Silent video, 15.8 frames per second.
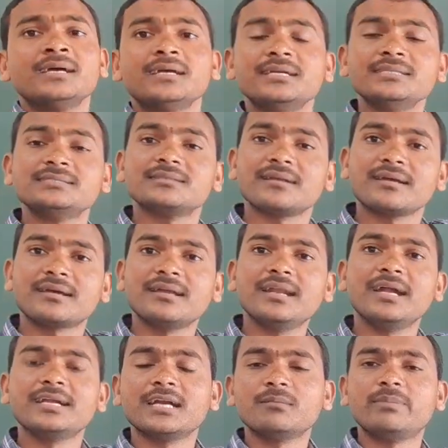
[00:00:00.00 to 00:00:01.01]
is
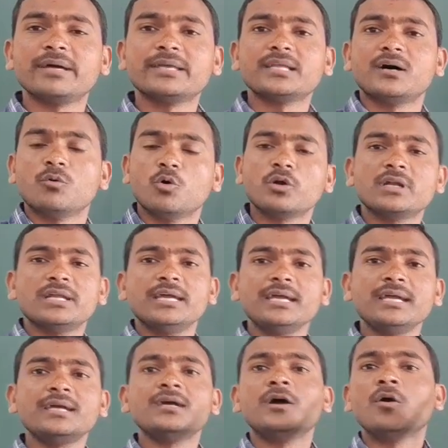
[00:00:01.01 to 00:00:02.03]
regulated by the
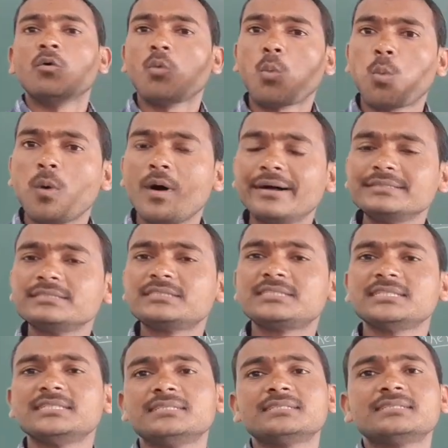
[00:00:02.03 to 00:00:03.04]
only one
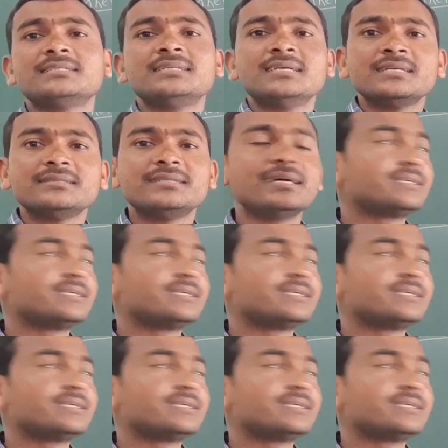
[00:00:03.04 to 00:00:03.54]
gene,